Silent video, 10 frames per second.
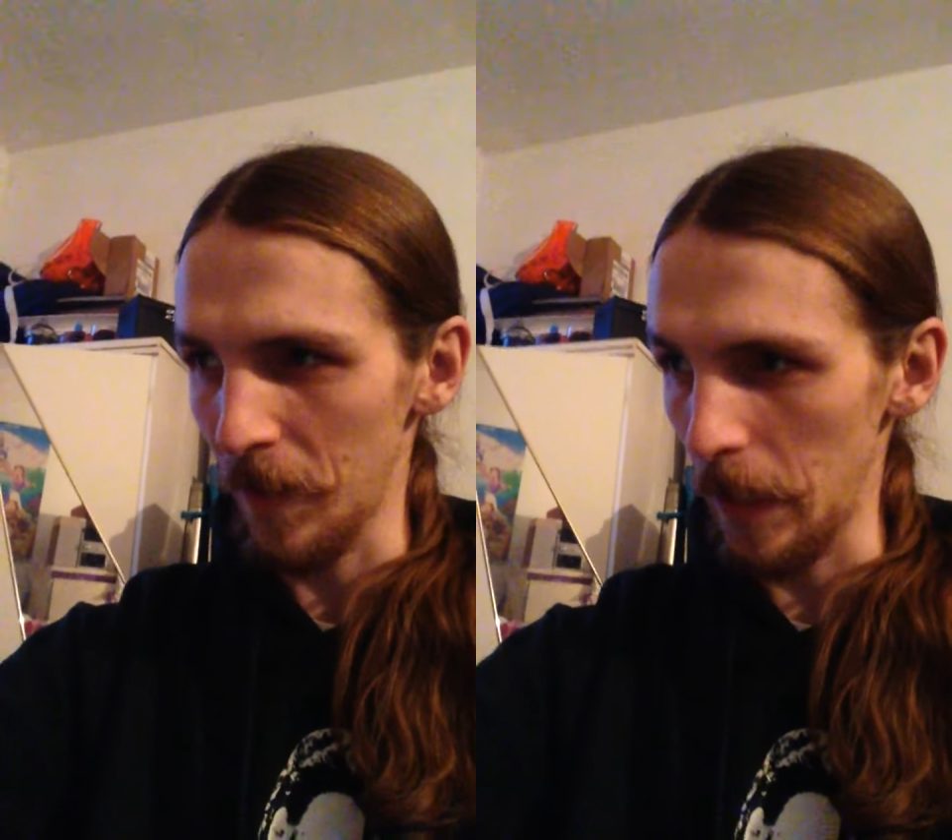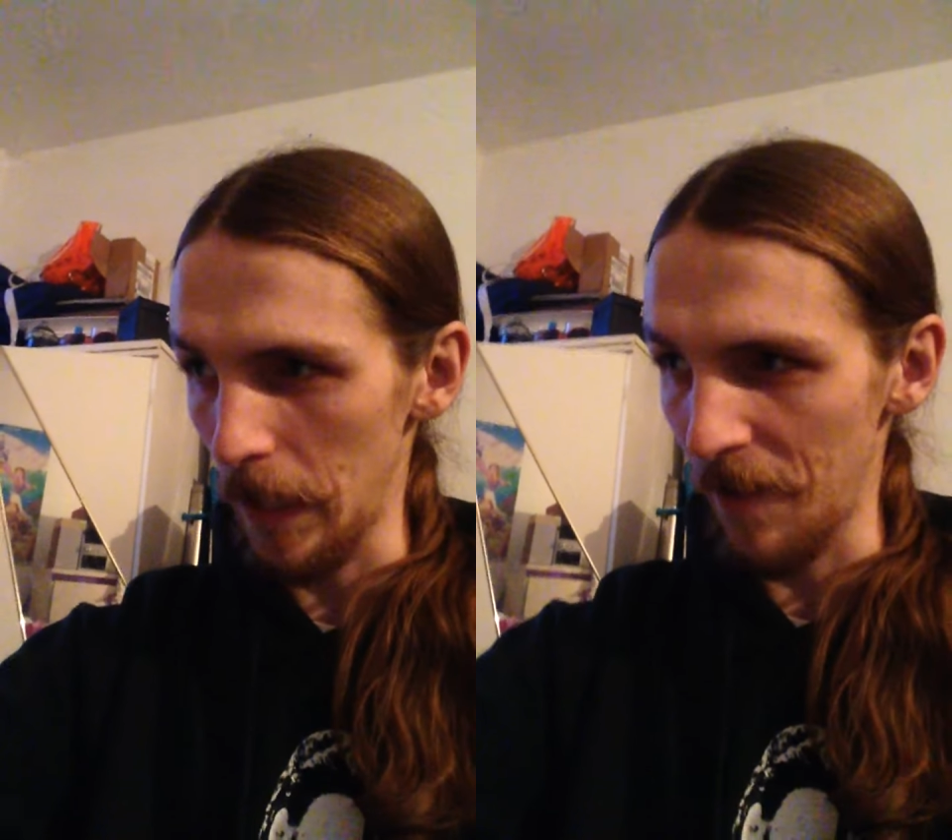
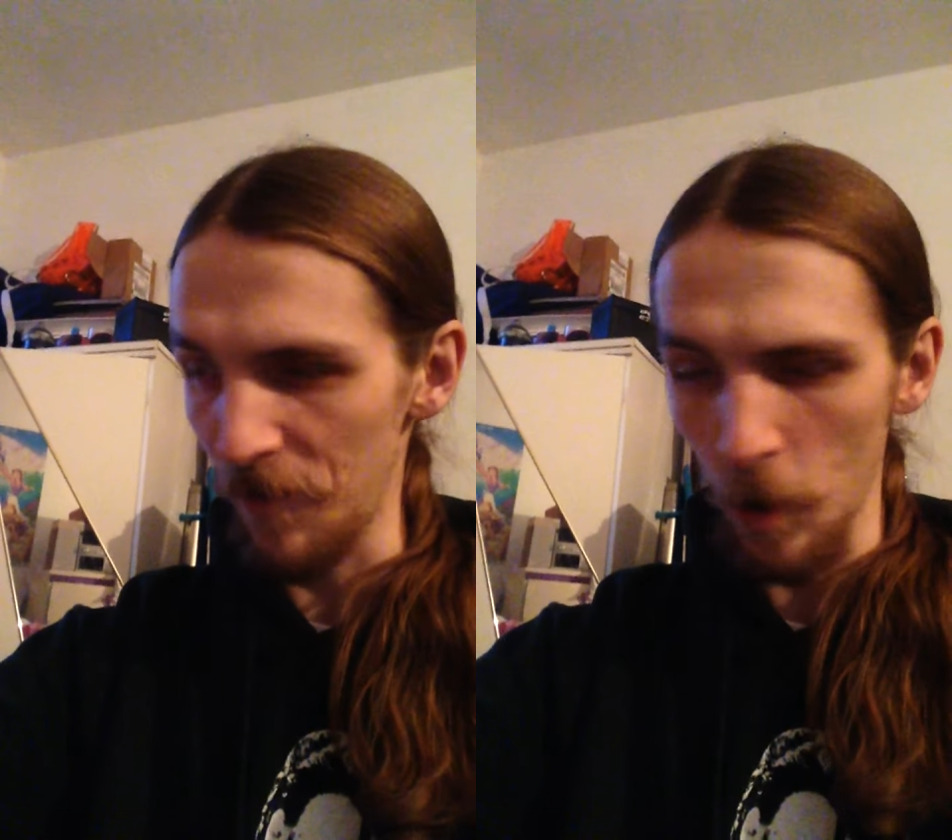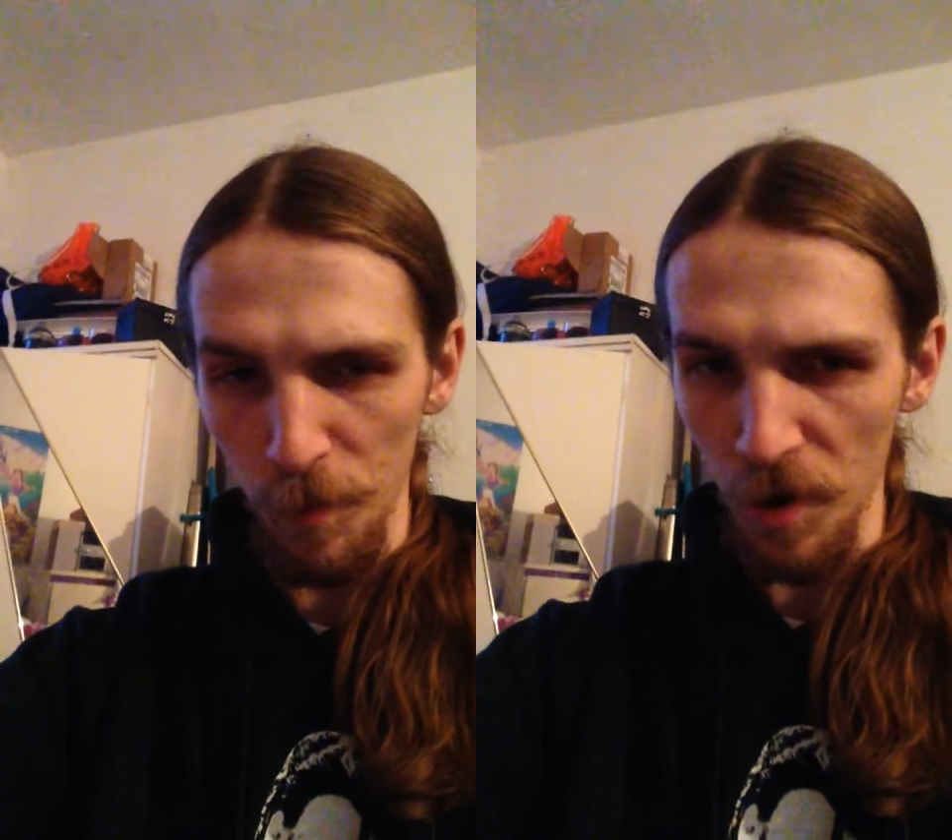I have
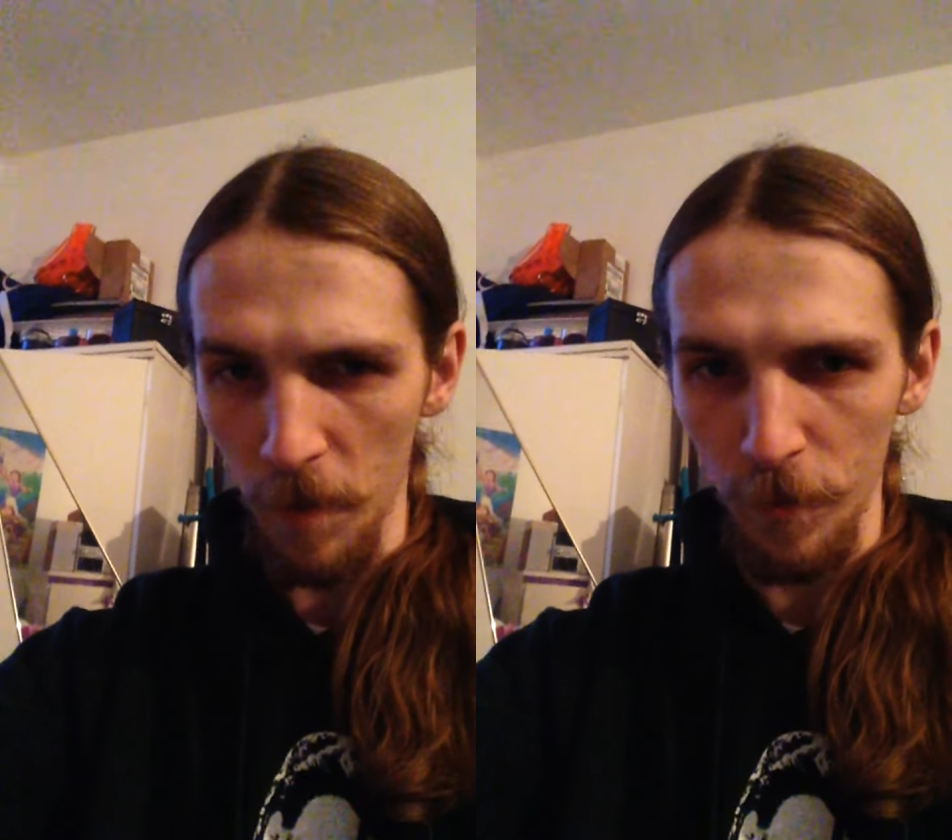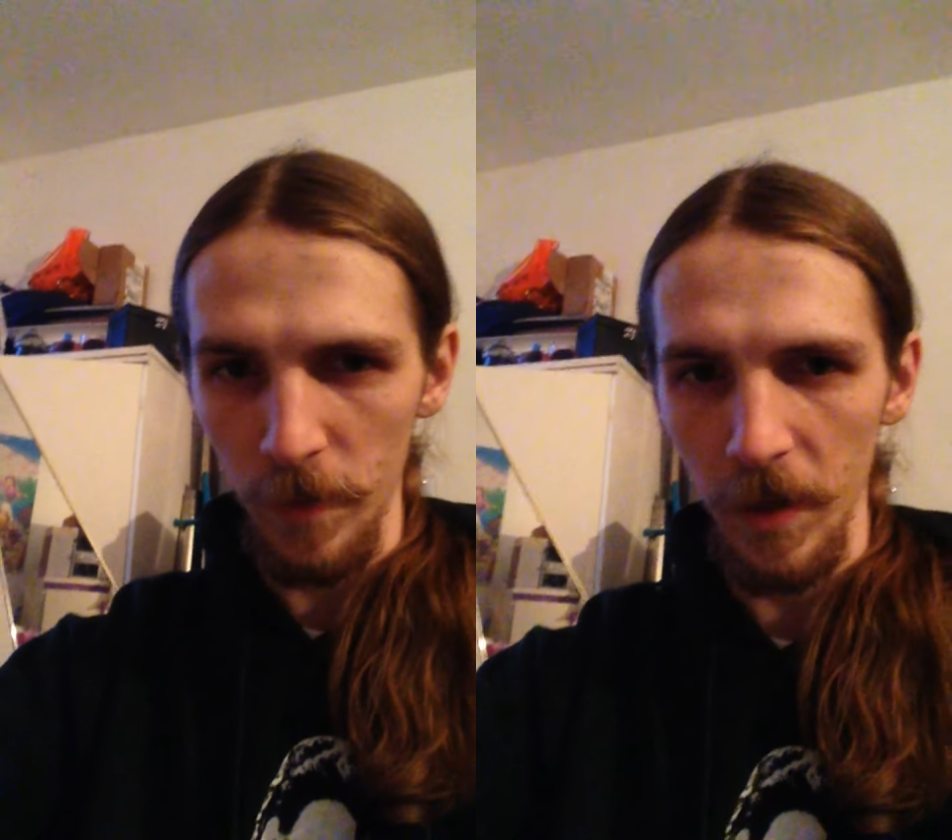no
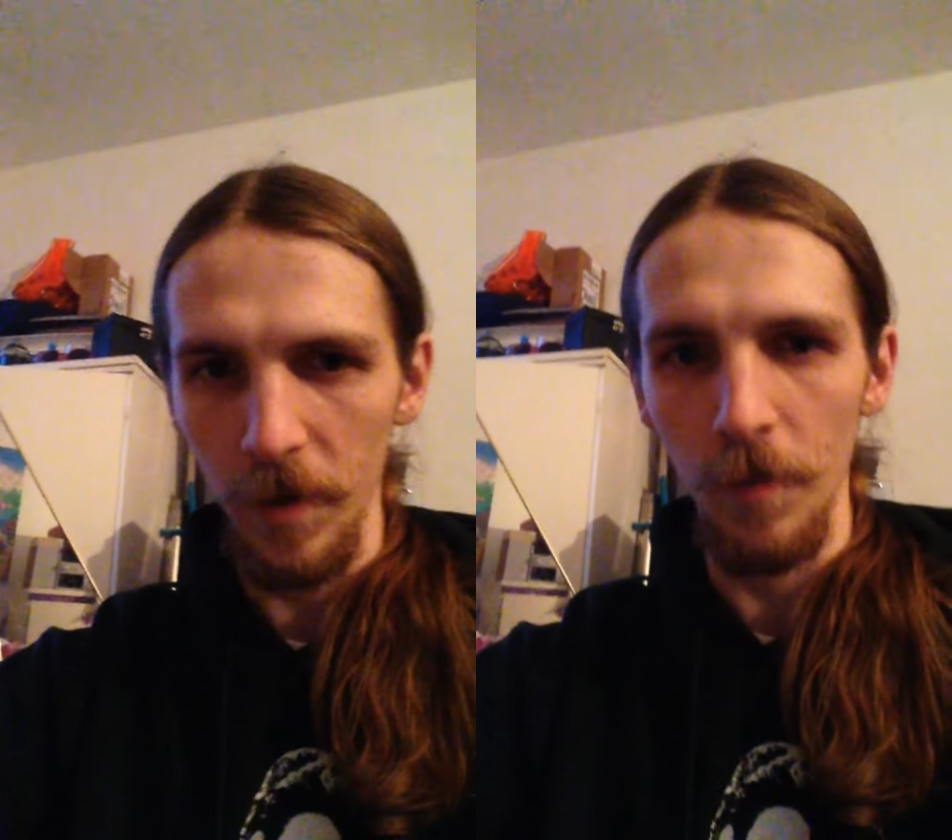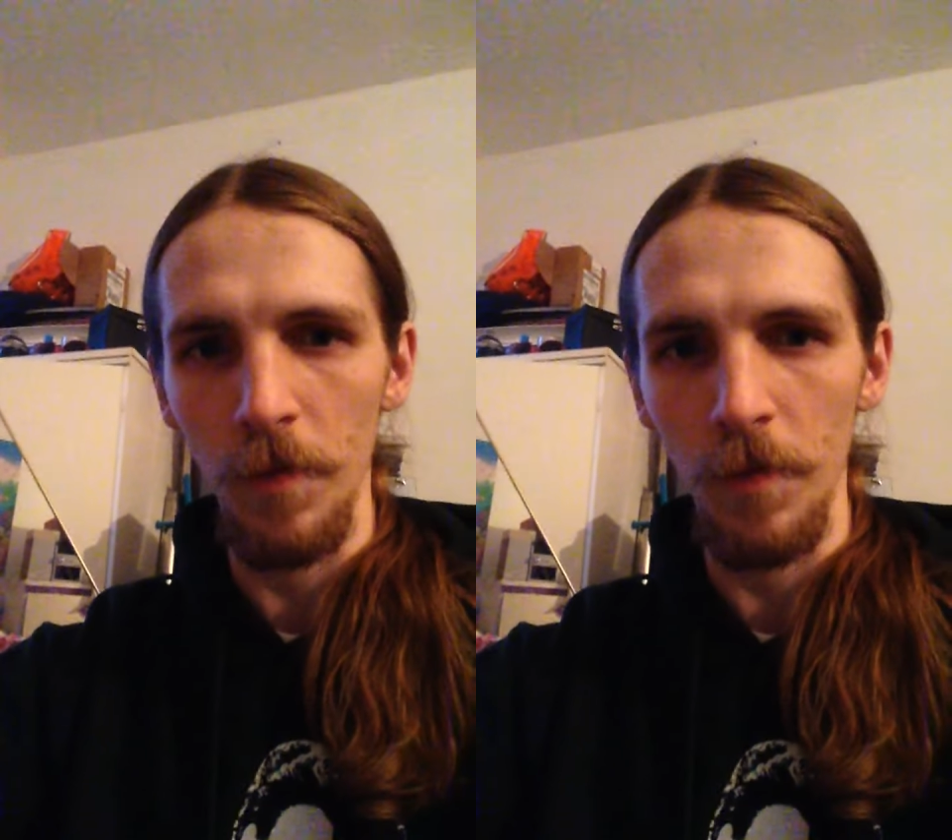problem being on the